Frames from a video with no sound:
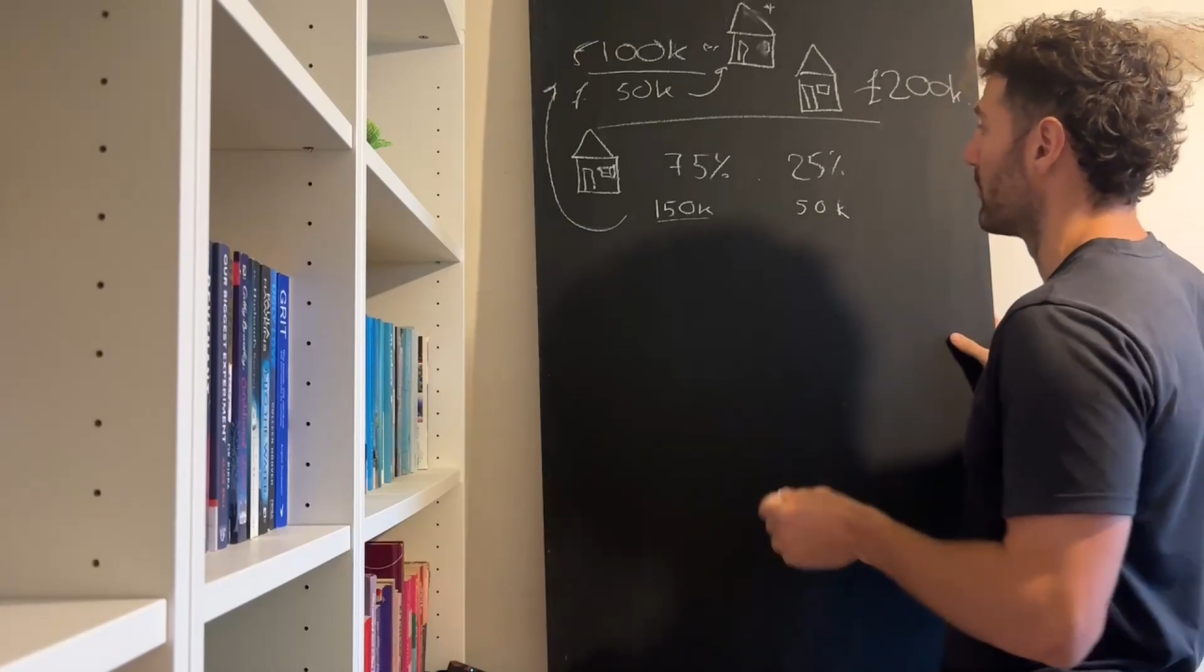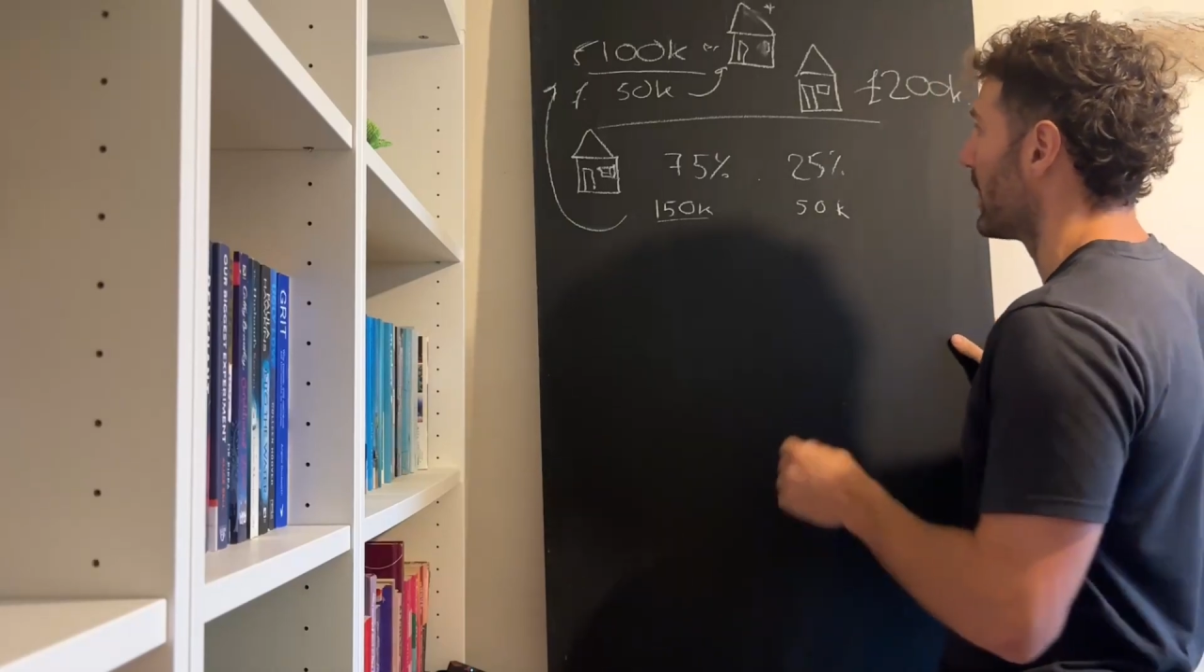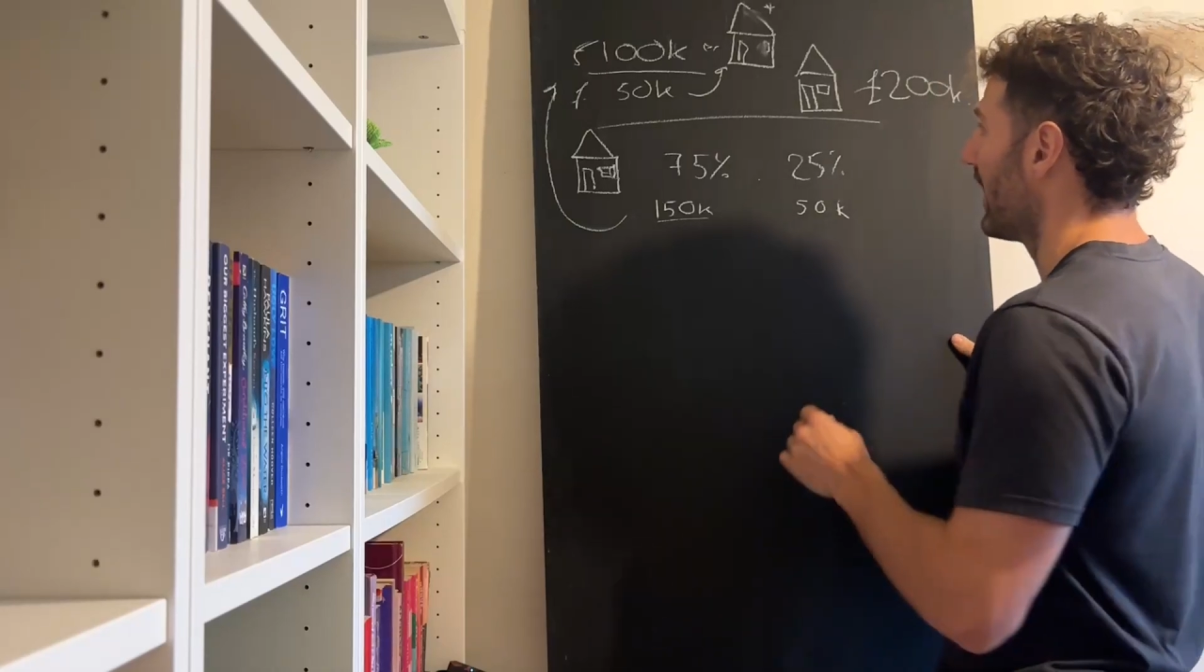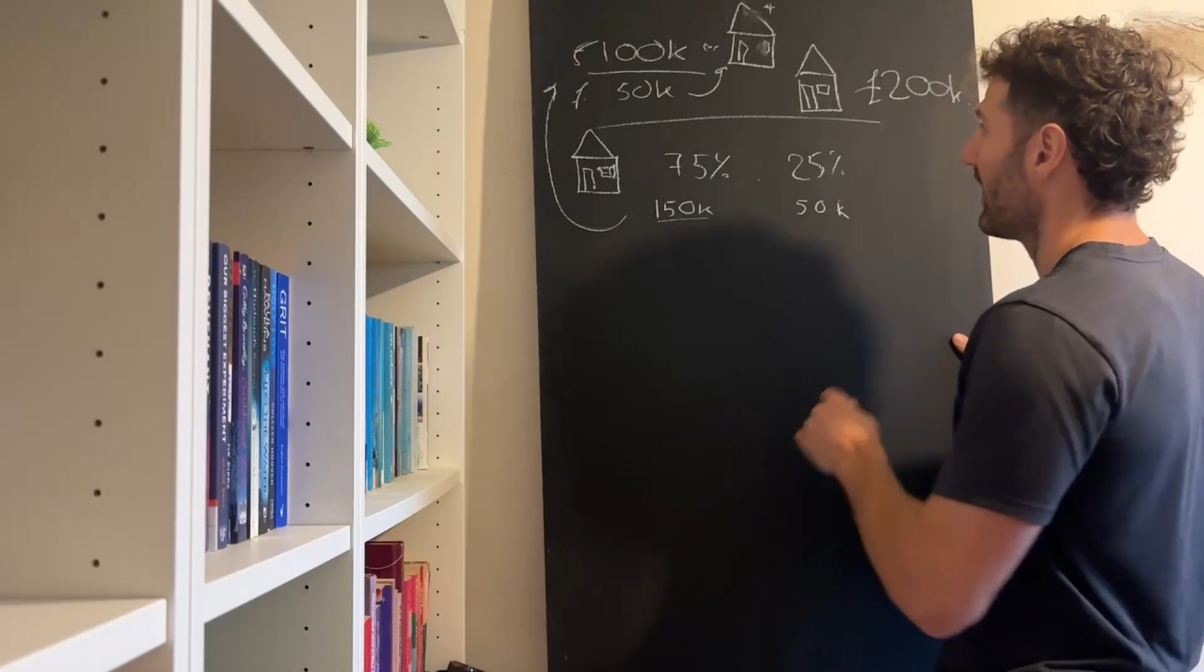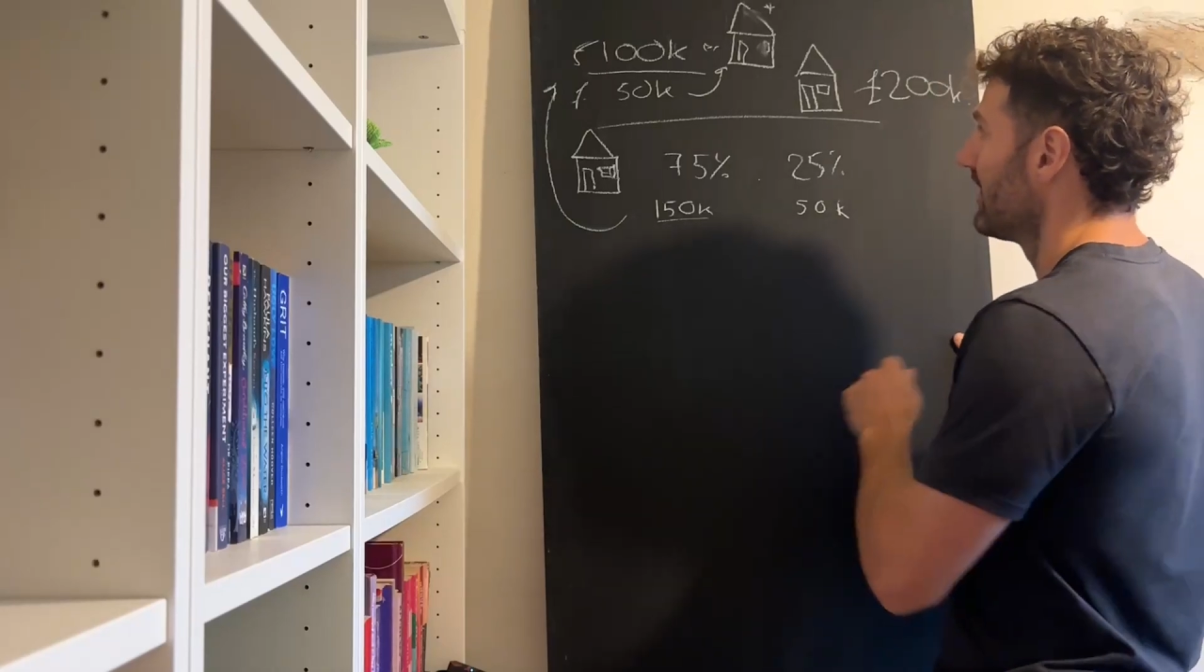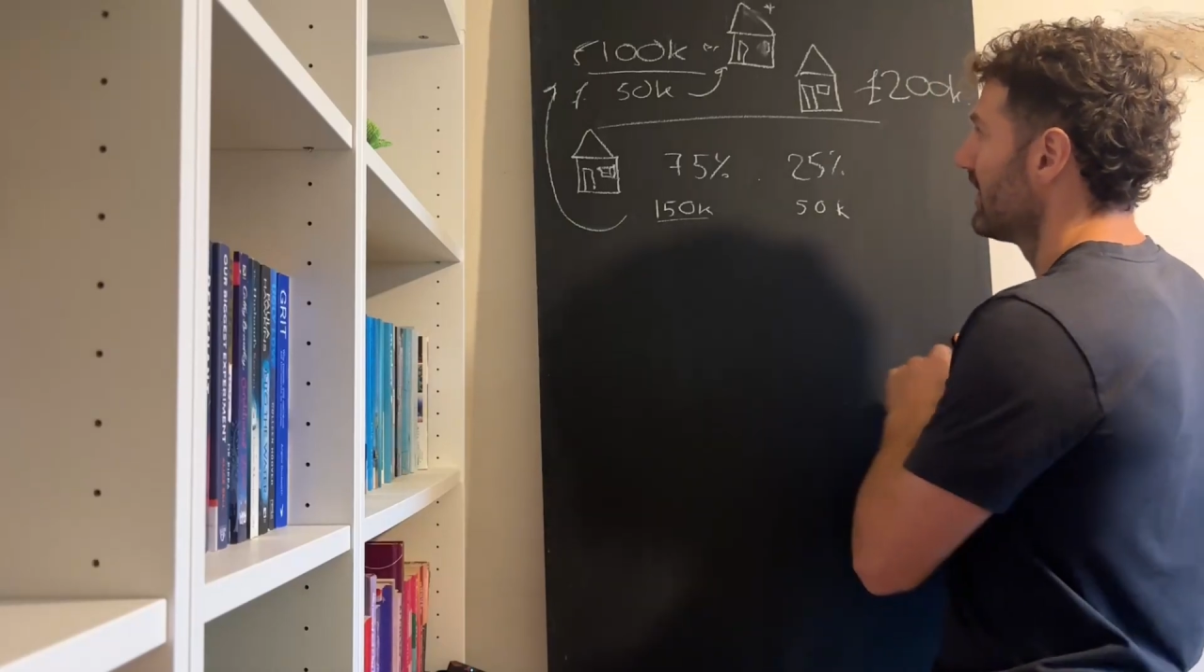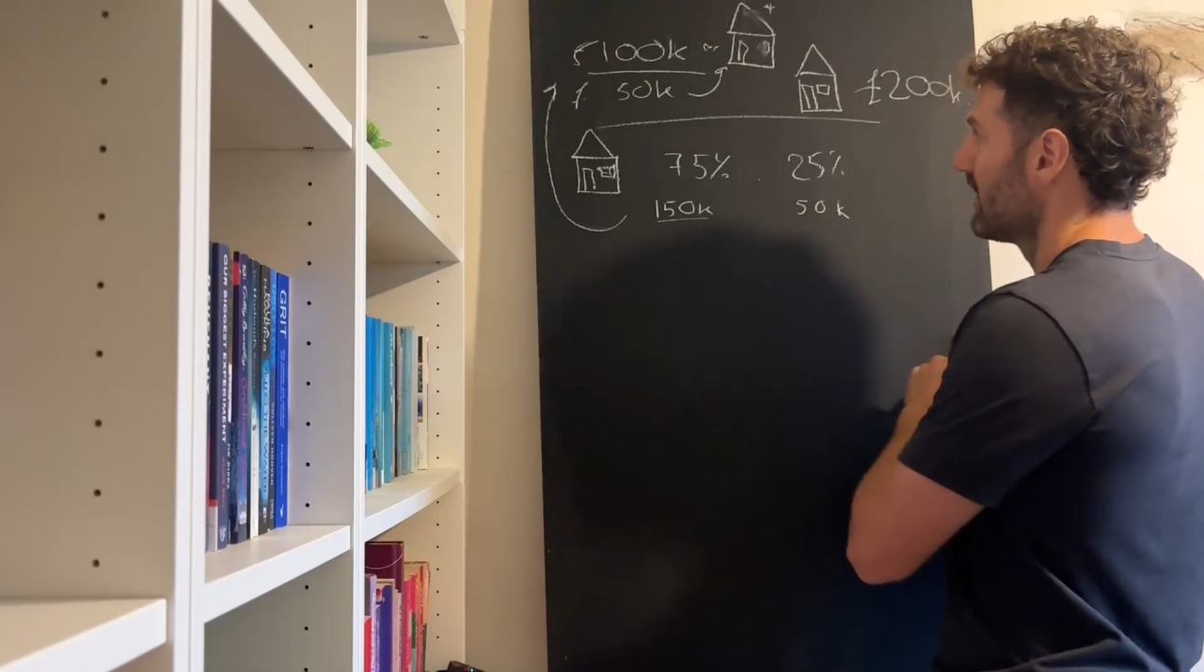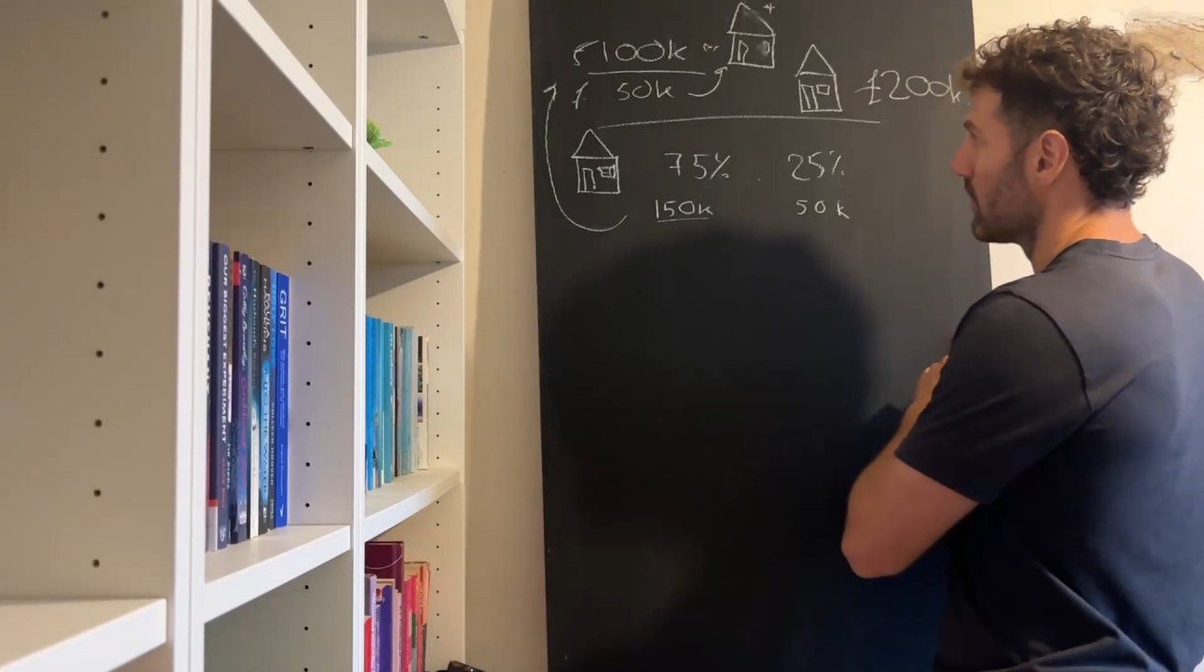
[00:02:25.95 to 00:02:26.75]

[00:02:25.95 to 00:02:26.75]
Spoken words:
But the